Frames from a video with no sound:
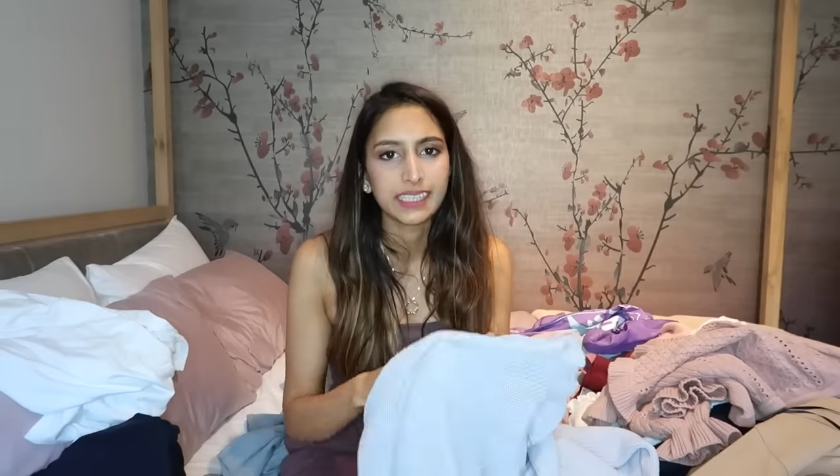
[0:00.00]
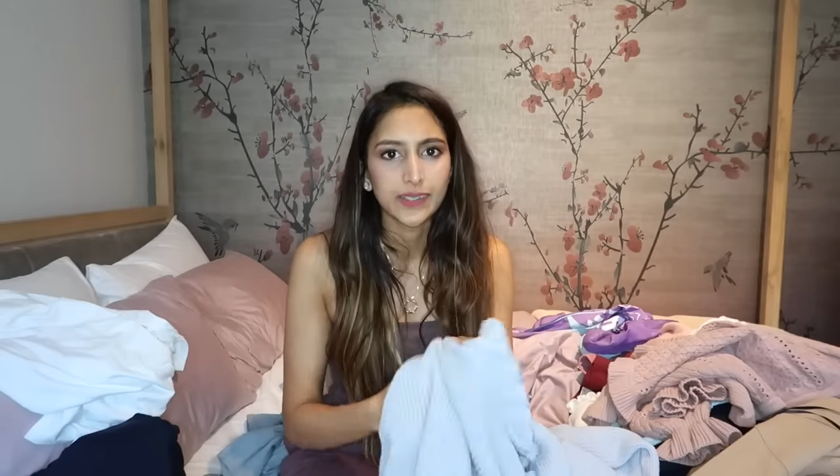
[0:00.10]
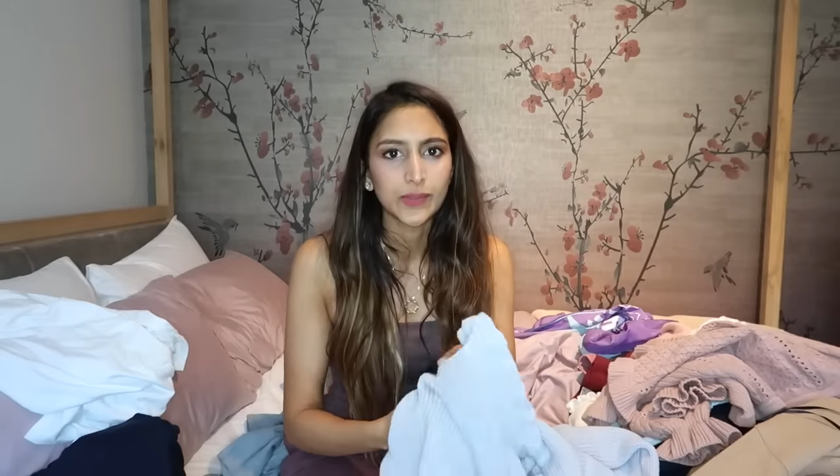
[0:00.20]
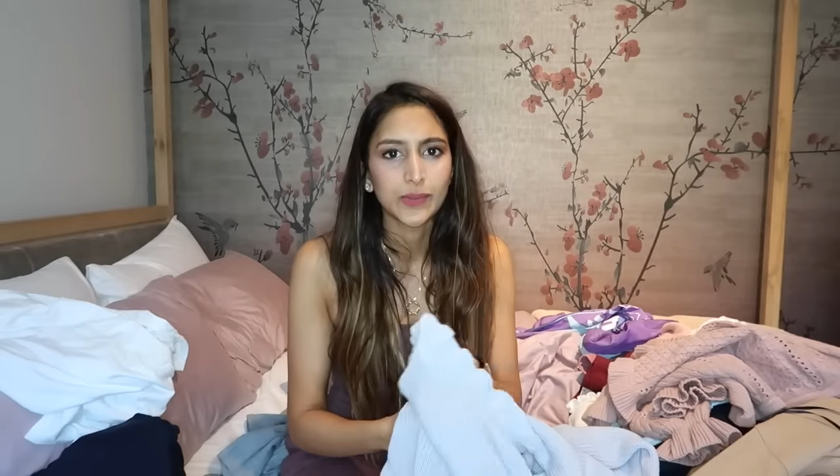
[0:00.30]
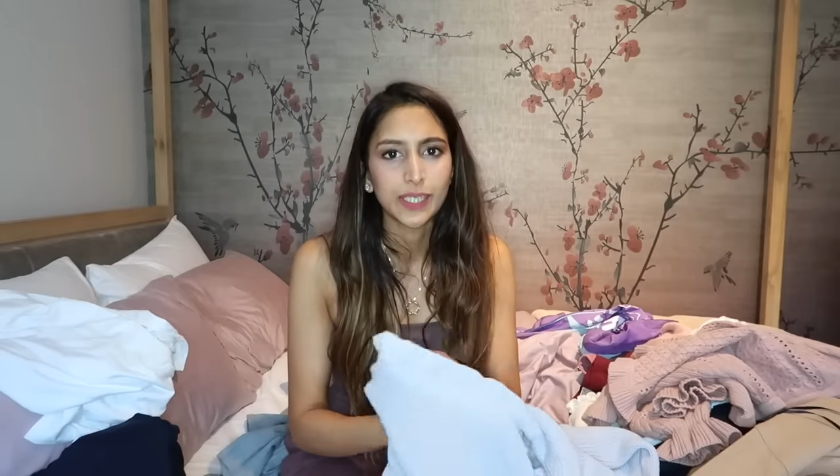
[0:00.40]

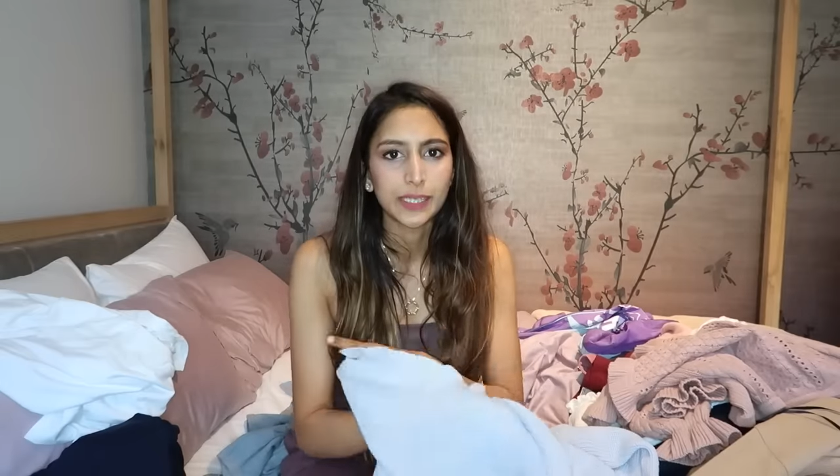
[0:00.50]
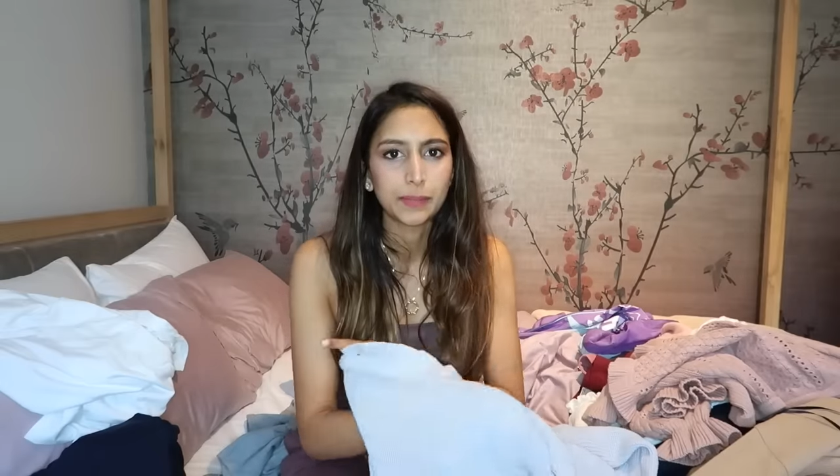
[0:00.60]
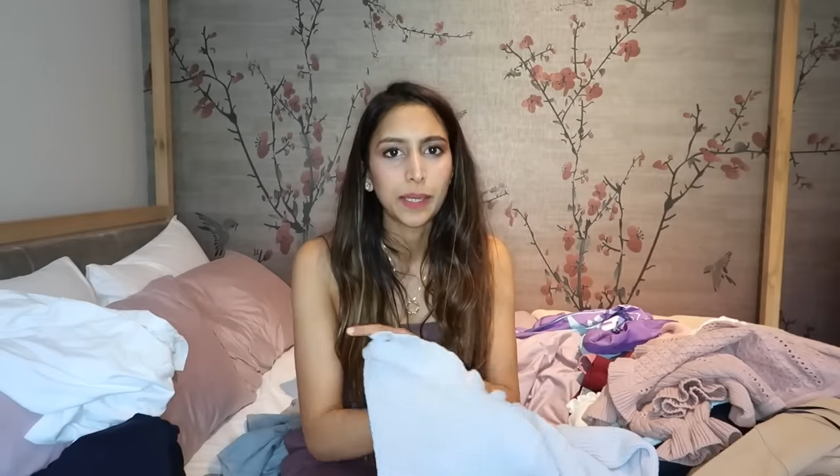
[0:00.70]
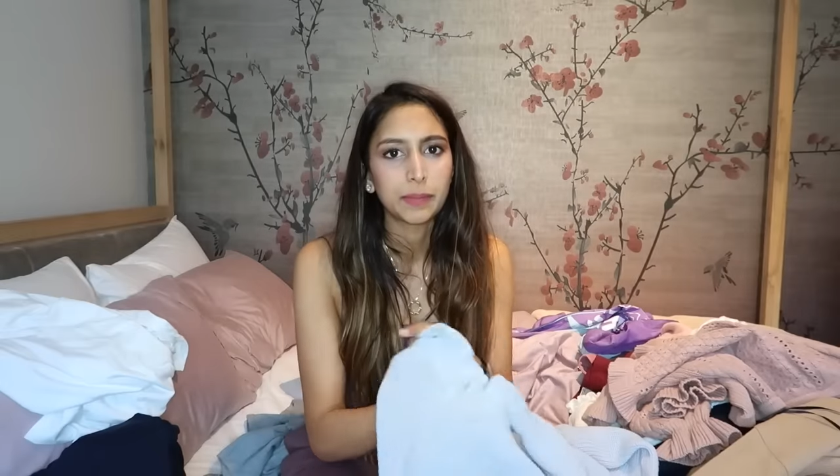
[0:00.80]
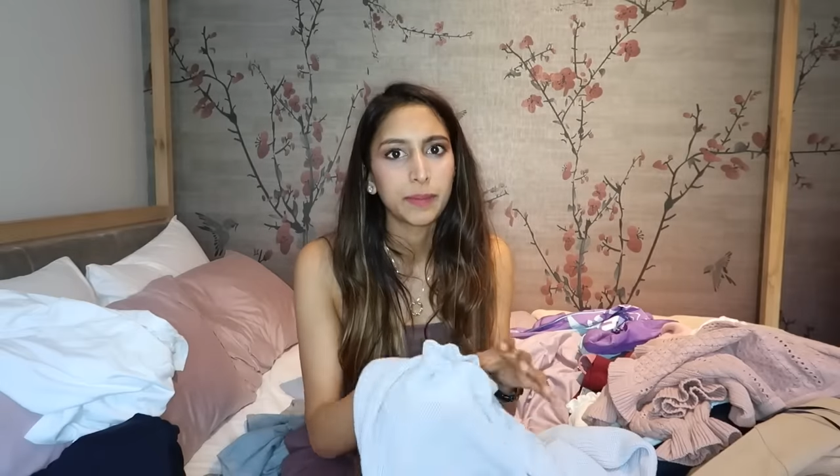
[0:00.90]
like I was wearing
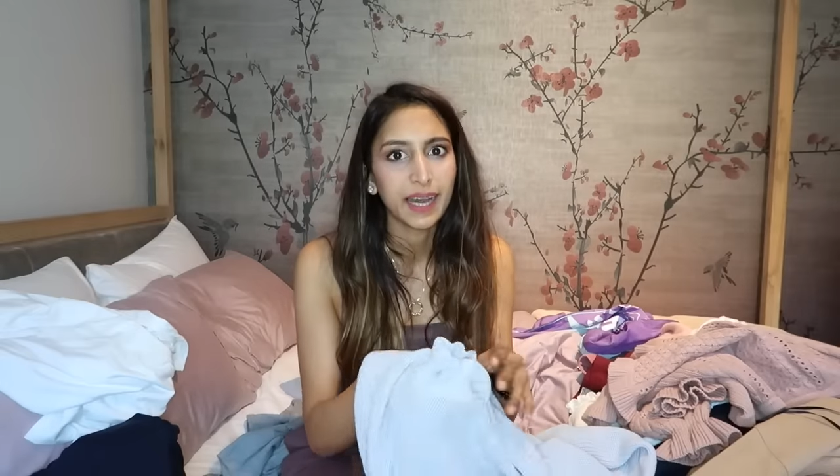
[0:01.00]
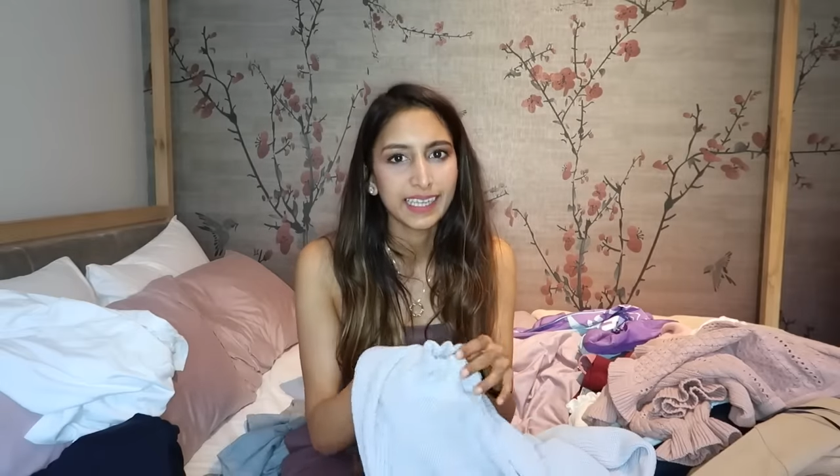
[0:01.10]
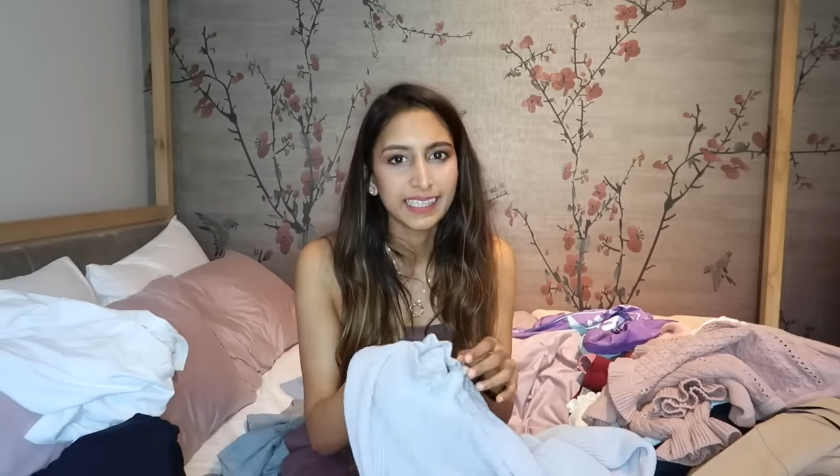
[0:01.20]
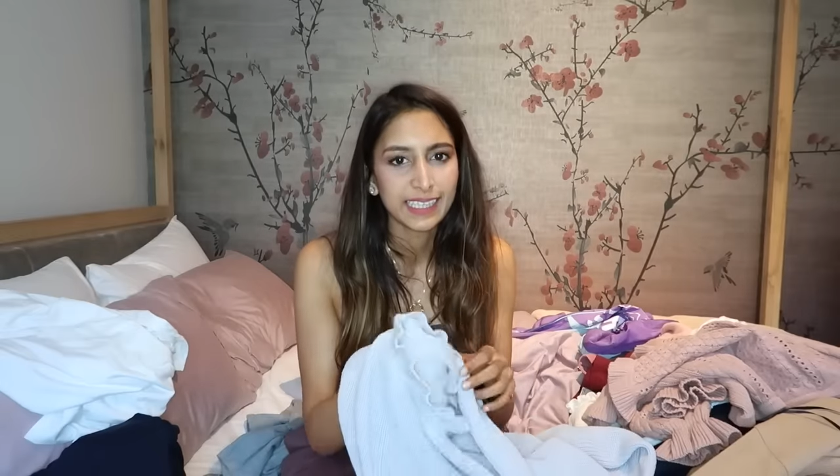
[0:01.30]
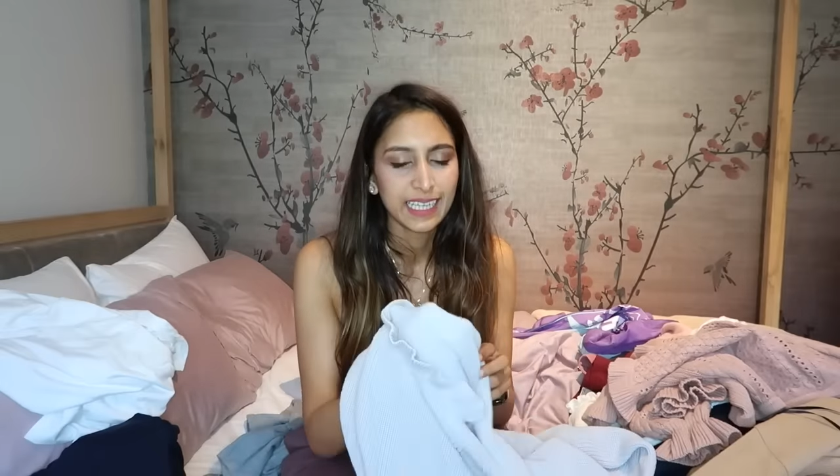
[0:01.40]
a paper
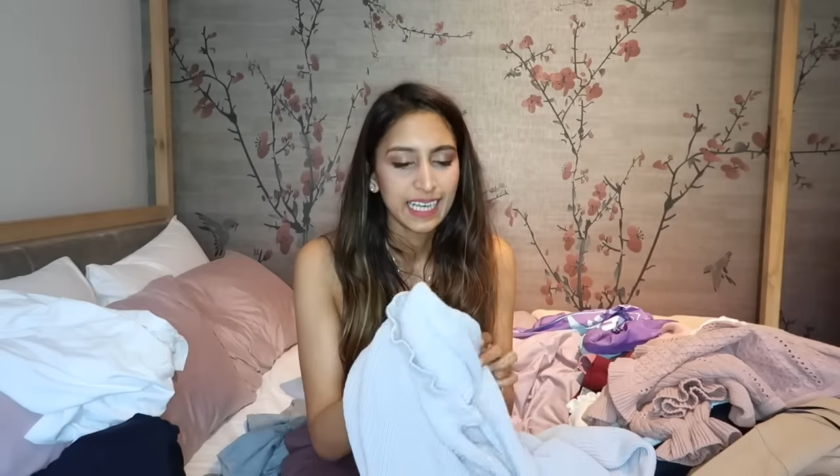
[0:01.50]
bag.